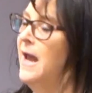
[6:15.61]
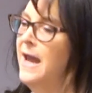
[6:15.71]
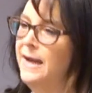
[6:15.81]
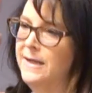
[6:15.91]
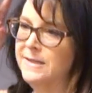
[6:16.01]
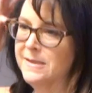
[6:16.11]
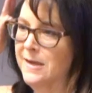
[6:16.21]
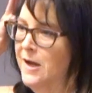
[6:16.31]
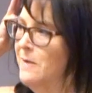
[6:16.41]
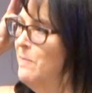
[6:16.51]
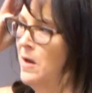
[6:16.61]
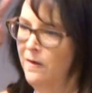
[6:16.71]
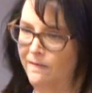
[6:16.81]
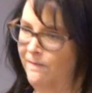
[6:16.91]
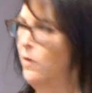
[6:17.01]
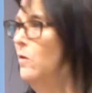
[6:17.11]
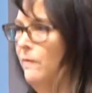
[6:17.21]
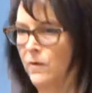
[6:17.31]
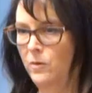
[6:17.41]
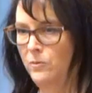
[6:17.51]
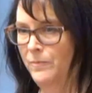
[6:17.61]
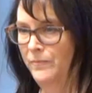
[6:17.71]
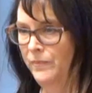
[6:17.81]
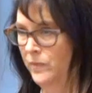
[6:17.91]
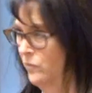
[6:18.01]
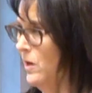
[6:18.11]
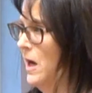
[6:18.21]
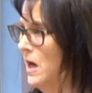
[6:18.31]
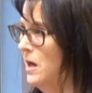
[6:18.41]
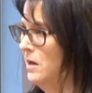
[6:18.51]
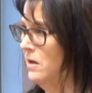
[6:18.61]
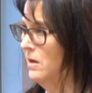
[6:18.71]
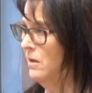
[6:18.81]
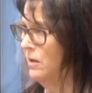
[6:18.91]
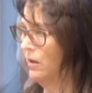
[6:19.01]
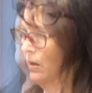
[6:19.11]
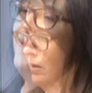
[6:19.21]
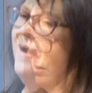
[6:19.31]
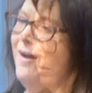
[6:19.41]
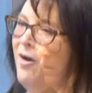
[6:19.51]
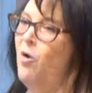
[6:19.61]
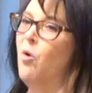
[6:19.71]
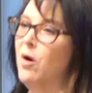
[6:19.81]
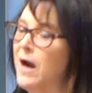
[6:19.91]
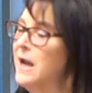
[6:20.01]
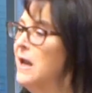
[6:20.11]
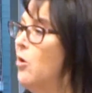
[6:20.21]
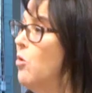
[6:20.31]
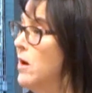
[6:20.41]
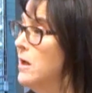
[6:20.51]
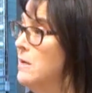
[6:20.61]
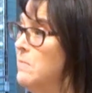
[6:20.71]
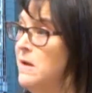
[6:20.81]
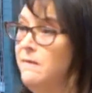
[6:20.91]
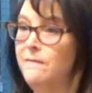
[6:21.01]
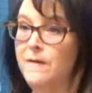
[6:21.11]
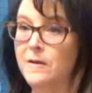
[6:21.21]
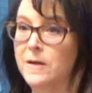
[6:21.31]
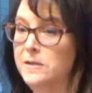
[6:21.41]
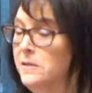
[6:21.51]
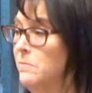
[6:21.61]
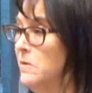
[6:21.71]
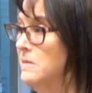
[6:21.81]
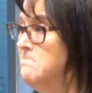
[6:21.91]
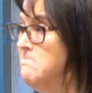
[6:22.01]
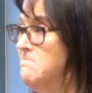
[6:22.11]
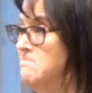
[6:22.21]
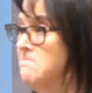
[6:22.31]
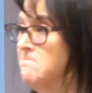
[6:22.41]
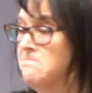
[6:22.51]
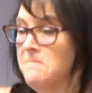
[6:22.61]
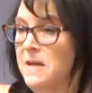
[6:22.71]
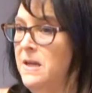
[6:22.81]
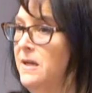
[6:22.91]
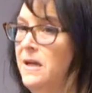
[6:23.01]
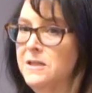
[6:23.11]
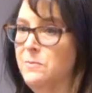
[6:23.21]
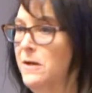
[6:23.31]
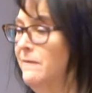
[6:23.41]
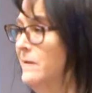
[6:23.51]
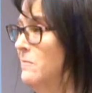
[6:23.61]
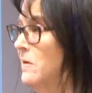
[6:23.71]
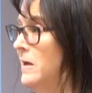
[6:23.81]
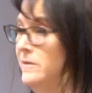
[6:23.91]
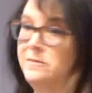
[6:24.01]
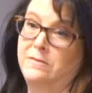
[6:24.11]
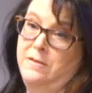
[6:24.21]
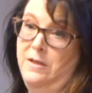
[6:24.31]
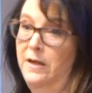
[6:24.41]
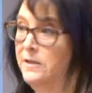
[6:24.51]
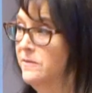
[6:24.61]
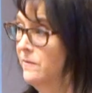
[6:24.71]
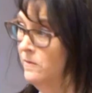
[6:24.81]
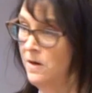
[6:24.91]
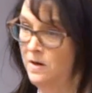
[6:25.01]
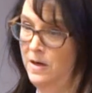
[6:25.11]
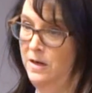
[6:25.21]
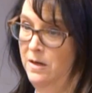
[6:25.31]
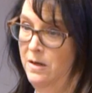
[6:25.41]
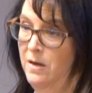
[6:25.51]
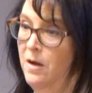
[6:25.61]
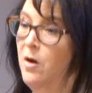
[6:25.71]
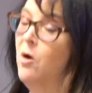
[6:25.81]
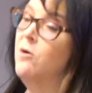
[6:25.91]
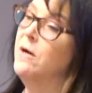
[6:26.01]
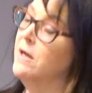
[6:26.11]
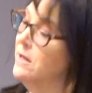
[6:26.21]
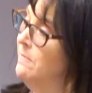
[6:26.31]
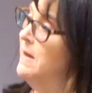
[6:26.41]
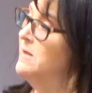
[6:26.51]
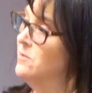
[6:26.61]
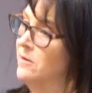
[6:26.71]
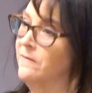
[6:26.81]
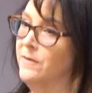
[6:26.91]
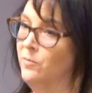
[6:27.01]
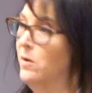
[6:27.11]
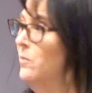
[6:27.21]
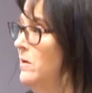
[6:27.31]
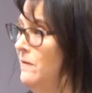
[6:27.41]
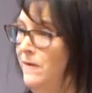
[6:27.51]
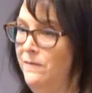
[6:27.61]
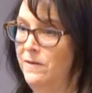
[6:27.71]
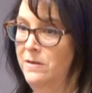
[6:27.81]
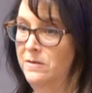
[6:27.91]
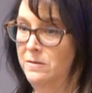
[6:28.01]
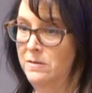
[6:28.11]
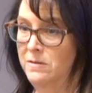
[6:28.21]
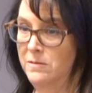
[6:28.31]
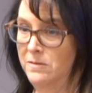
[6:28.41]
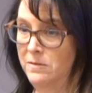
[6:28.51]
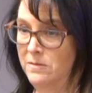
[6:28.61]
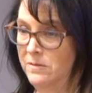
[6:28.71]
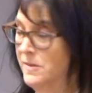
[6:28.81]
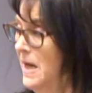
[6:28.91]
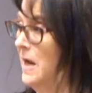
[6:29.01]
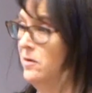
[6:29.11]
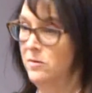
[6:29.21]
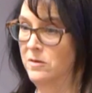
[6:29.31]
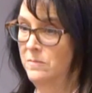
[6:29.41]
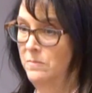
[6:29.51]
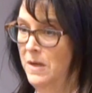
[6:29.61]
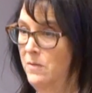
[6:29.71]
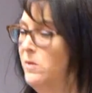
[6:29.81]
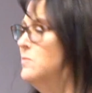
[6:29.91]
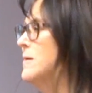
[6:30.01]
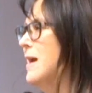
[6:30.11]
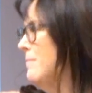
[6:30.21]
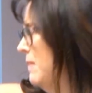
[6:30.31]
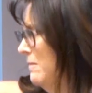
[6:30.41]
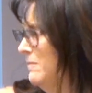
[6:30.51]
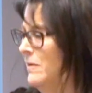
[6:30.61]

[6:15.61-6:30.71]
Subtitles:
and it's going to be a Volvo, right? Or it can be very liberal. Kid gets whatever he wants. Kid gets a Ferrari. Or it can be sort of the what would Aviva standard be, which would not be,